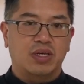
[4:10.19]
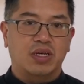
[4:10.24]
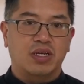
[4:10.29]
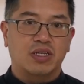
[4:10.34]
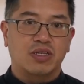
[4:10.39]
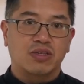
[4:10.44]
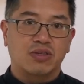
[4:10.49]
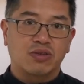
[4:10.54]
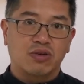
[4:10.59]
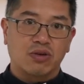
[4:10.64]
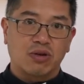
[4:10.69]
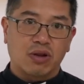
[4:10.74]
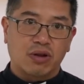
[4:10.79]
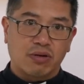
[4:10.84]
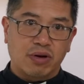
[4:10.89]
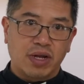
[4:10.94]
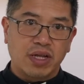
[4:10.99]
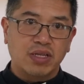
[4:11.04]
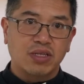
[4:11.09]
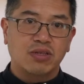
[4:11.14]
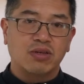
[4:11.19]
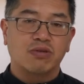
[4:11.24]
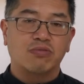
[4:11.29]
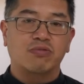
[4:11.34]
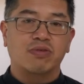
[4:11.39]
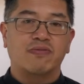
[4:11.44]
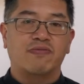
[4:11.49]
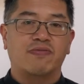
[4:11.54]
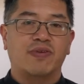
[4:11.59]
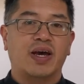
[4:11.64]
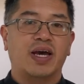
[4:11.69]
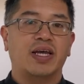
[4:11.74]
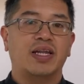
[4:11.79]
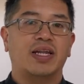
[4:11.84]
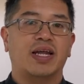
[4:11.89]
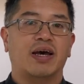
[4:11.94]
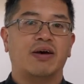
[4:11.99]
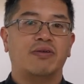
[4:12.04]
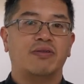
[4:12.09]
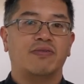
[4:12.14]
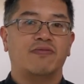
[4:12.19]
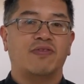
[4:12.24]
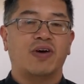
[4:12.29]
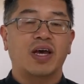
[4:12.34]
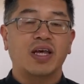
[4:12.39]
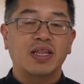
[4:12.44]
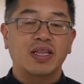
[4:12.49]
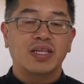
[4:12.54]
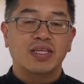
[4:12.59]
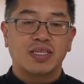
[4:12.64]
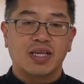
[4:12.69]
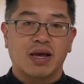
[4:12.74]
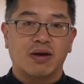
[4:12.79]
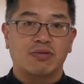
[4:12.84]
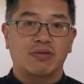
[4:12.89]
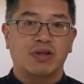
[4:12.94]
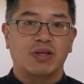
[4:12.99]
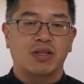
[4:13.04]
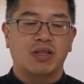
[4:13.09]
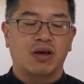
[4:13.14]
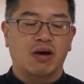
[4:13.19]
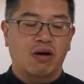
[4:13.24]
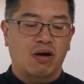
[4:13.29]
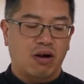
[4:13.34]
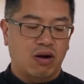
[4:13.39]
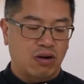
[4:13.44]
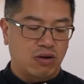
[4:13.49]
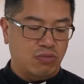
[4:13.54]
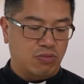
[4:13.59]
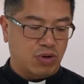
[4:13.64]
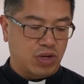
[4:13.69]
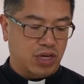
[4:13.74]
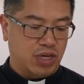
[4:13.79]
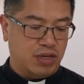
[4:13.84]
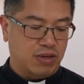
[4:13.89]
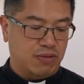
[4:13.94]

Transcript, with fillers: And so Lorenzo would find out find this out the hard way.